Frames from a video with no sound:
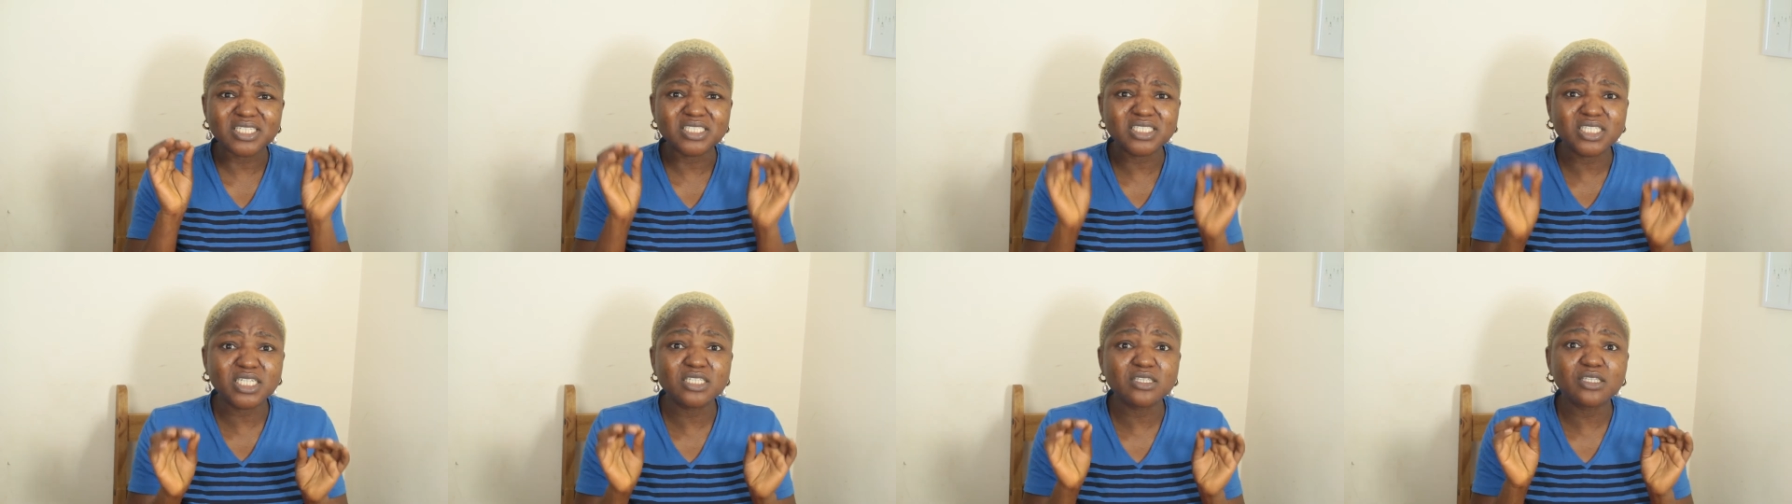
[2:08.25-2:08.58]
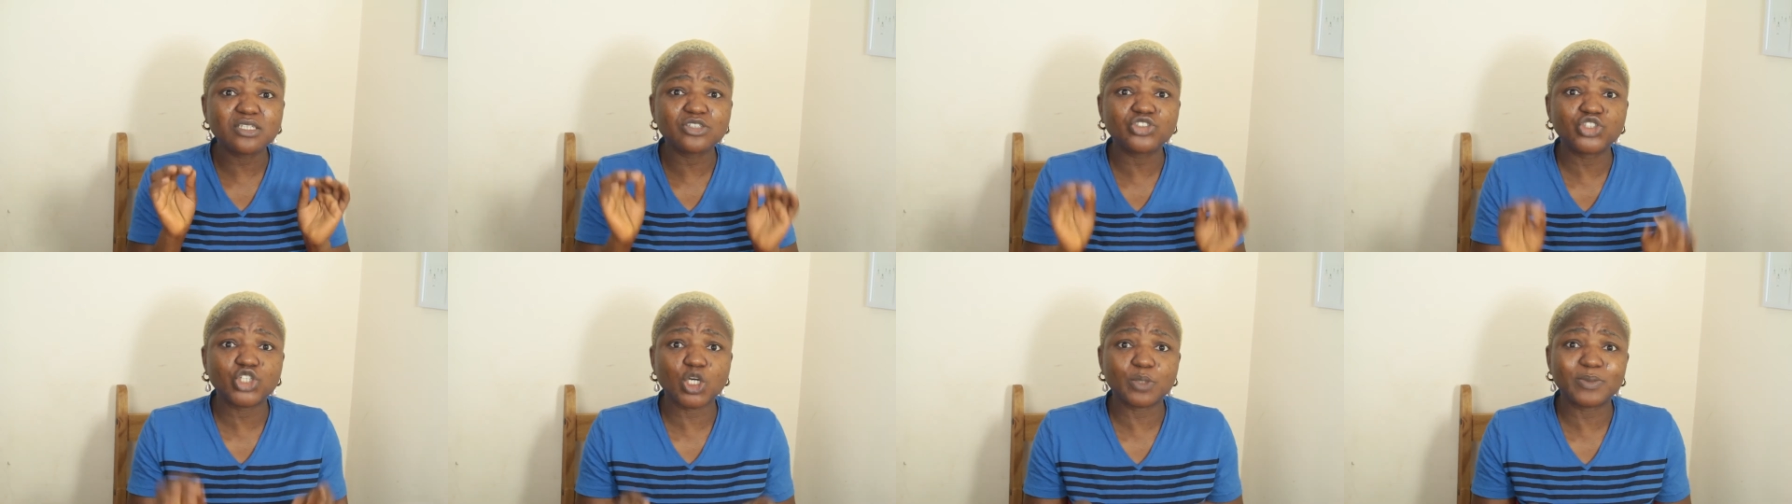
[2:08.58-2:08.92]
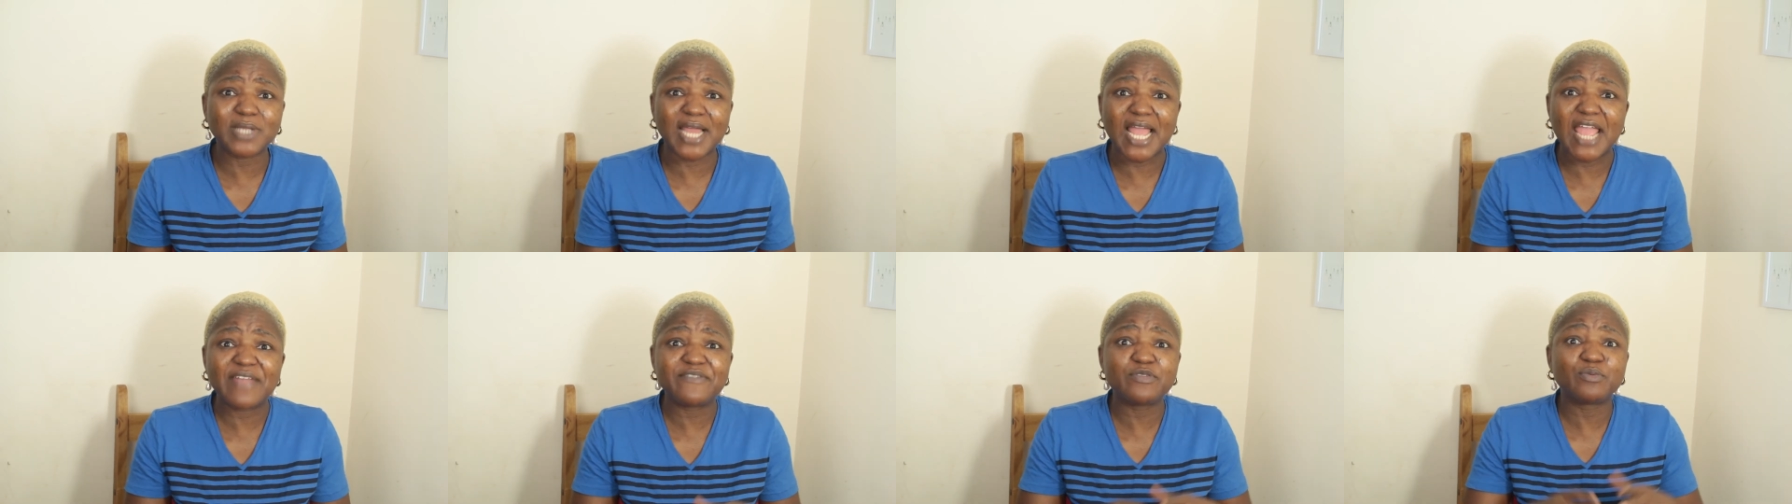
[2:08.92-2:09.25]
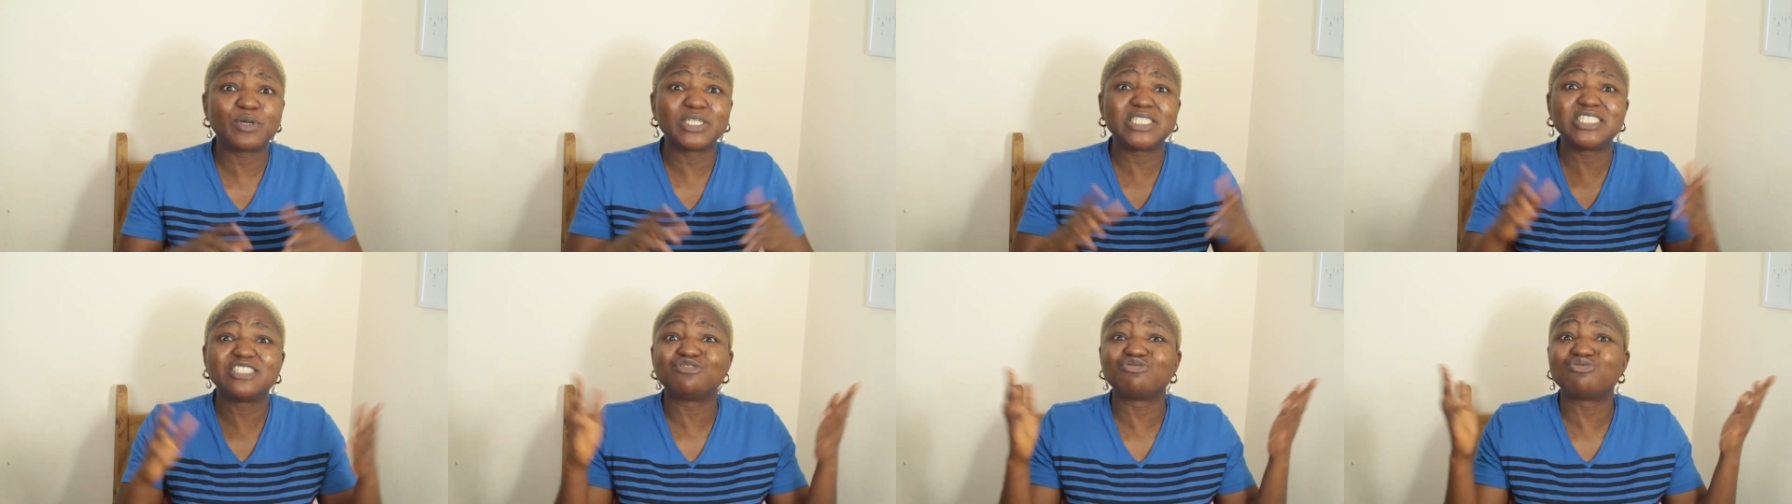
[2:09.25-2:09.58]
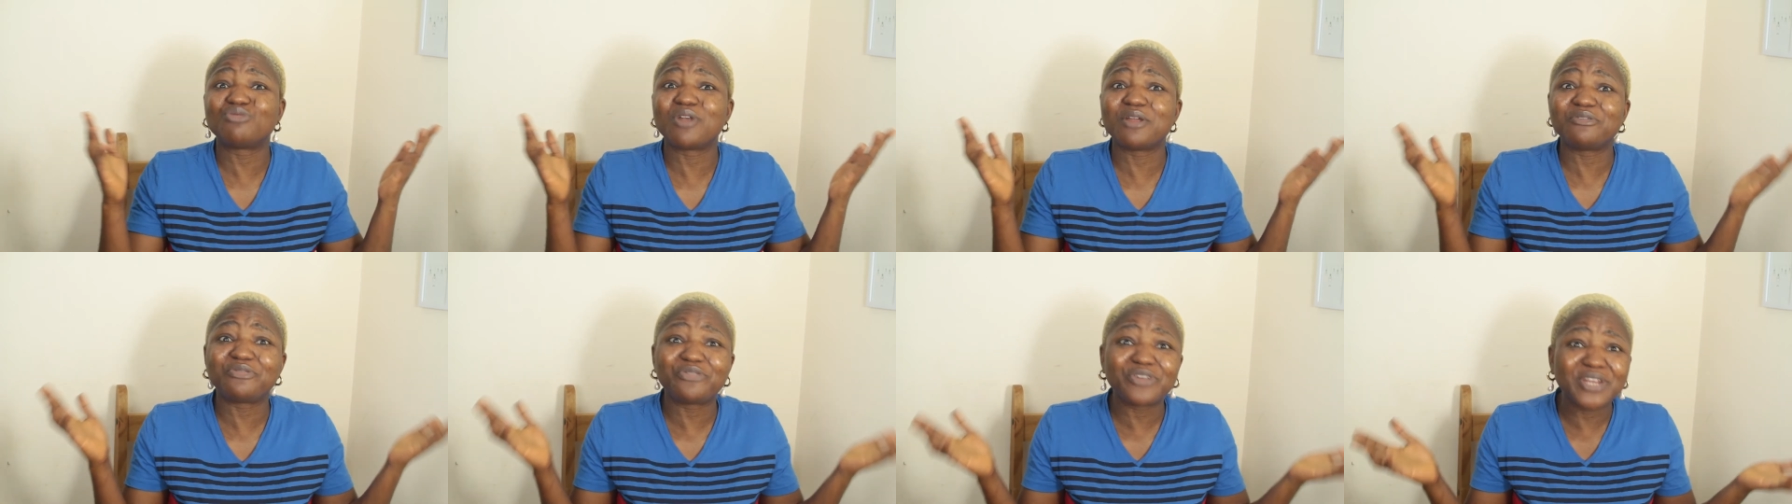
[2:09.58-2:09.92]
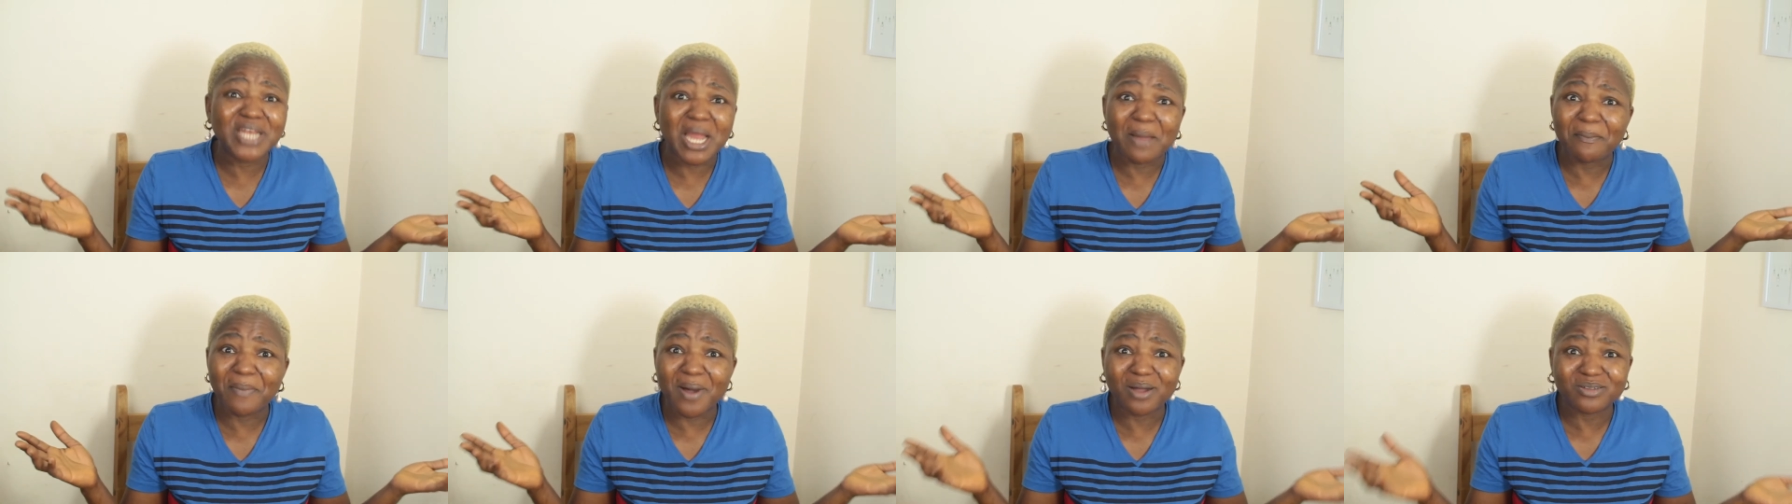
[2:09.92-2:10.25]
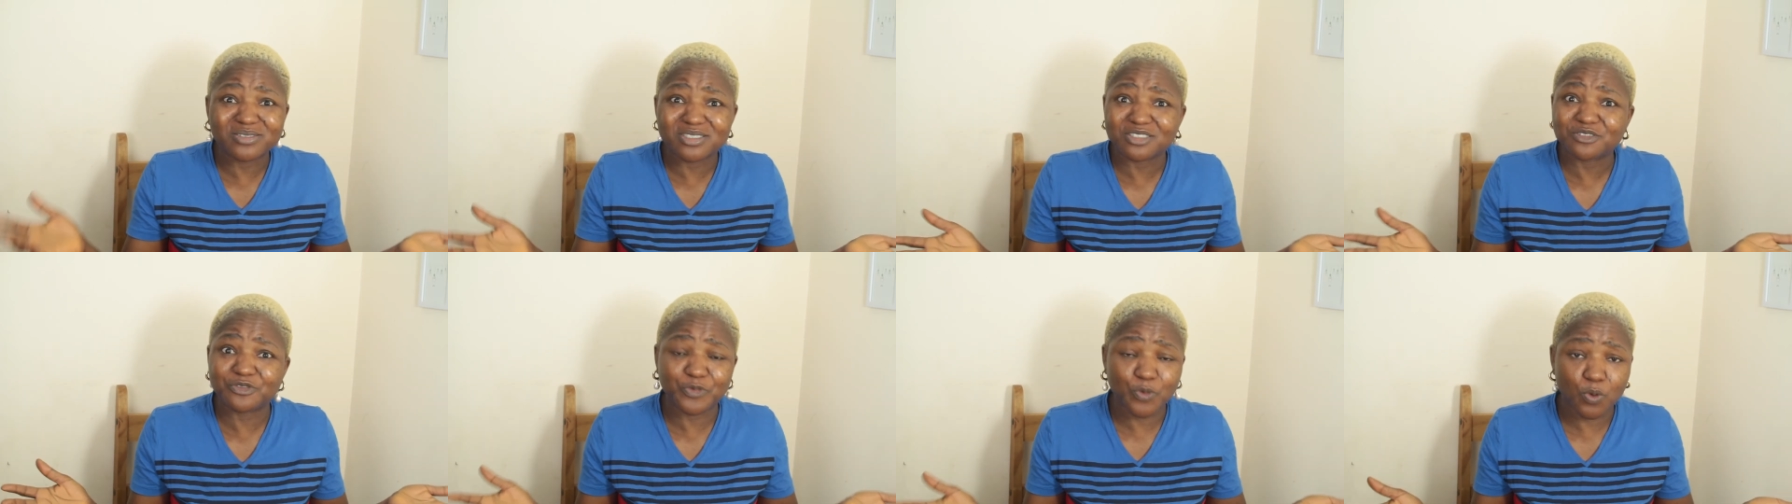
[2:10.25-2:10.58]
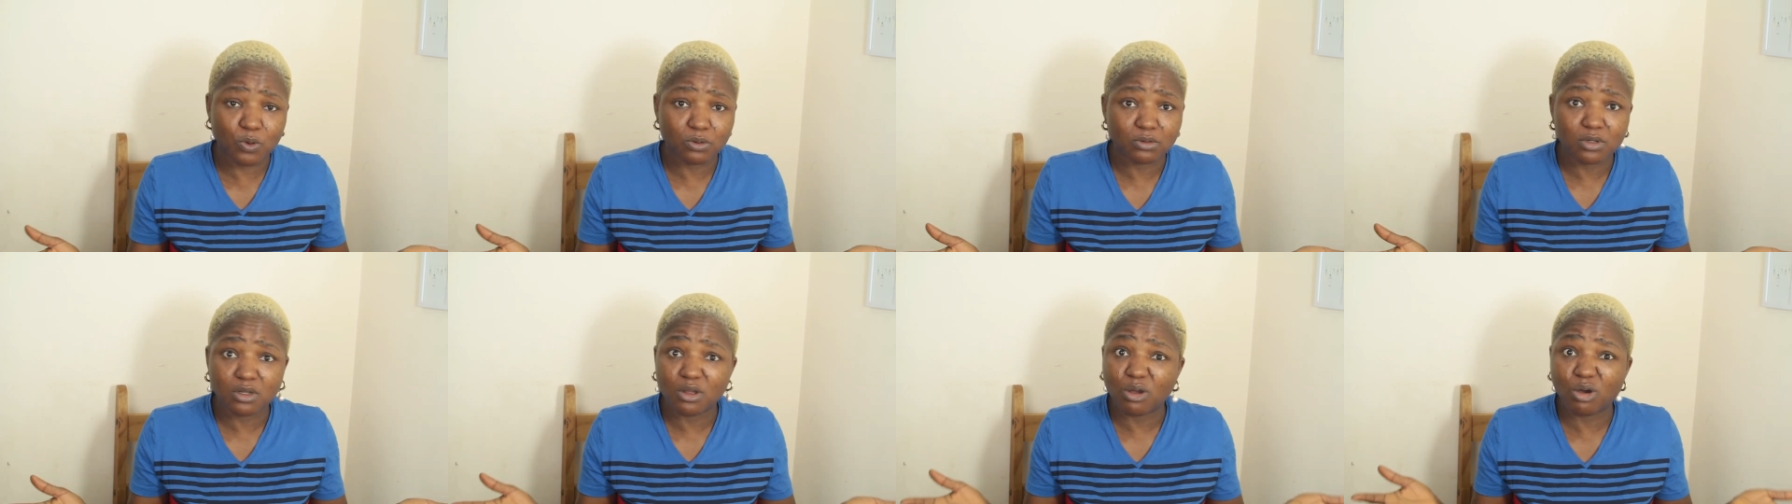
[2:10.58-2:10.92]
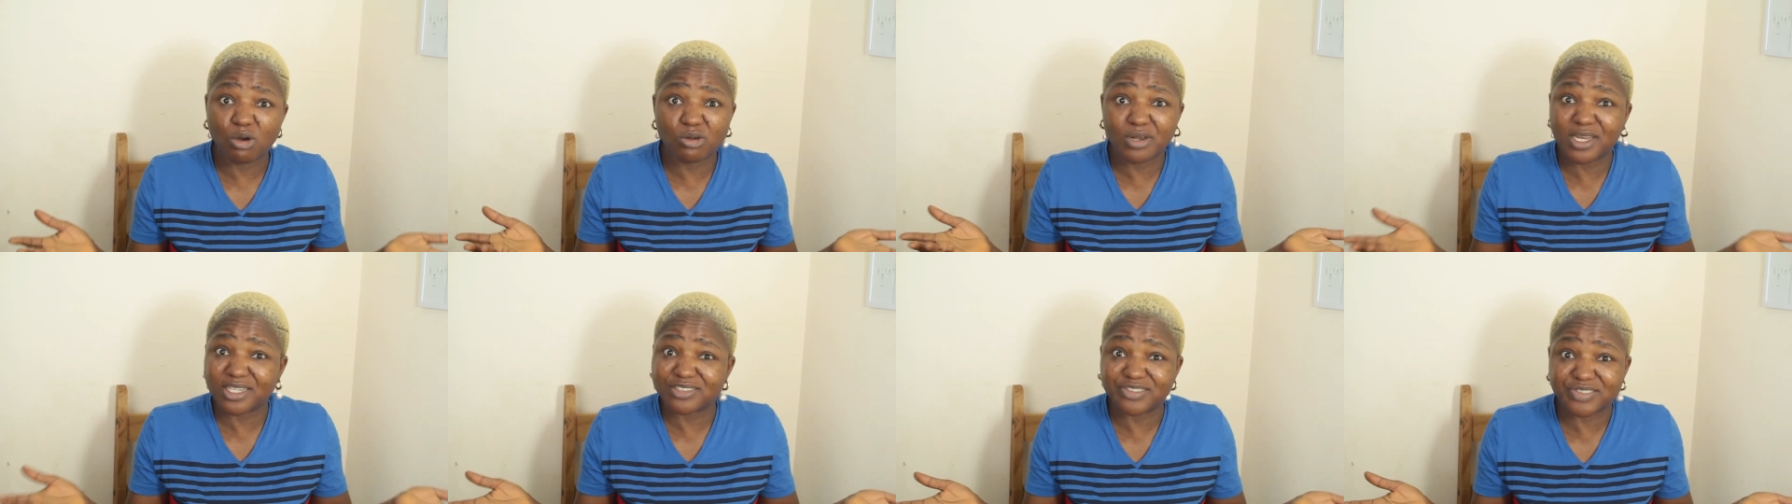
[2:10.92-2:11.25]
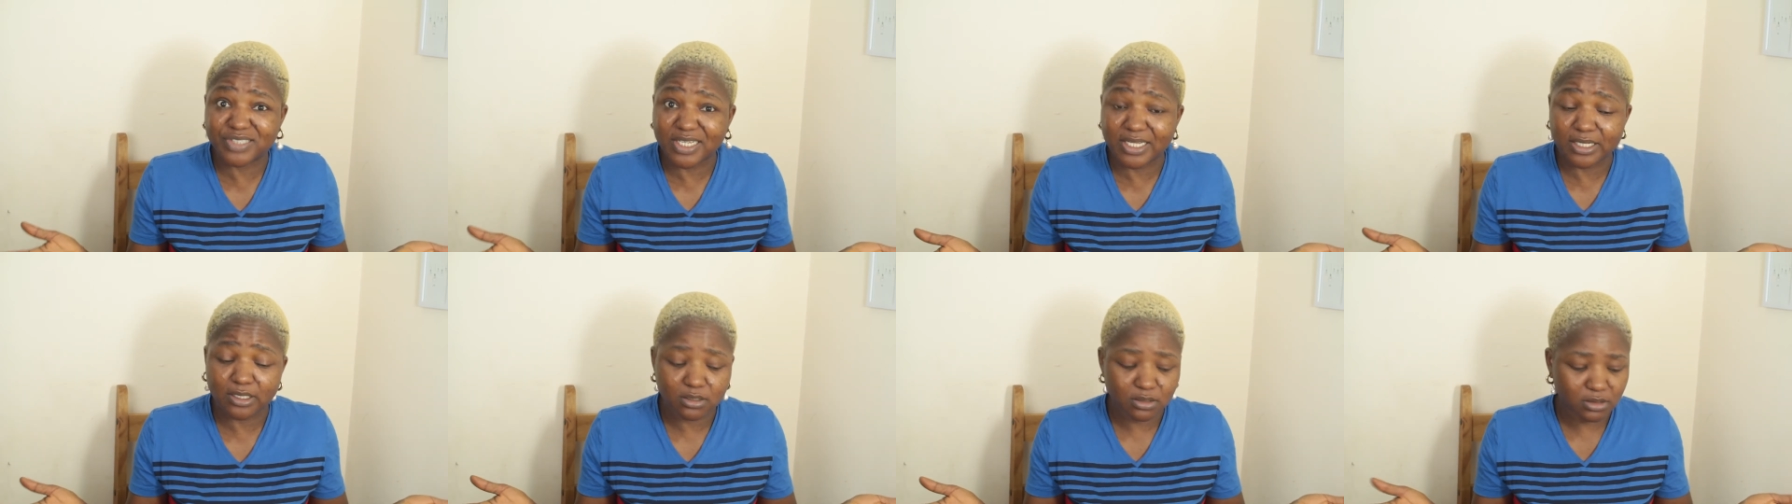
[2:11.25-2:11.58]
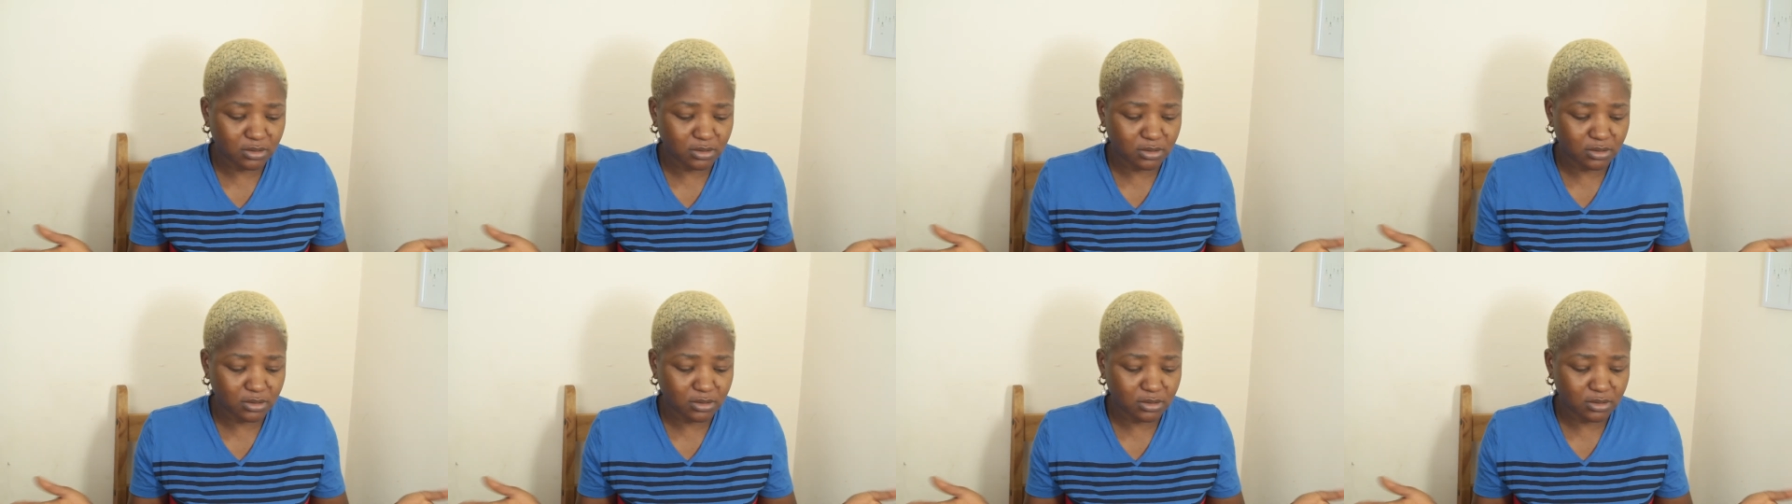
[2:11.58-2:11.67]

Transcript: did the job that everybody's raving about it for, honestly.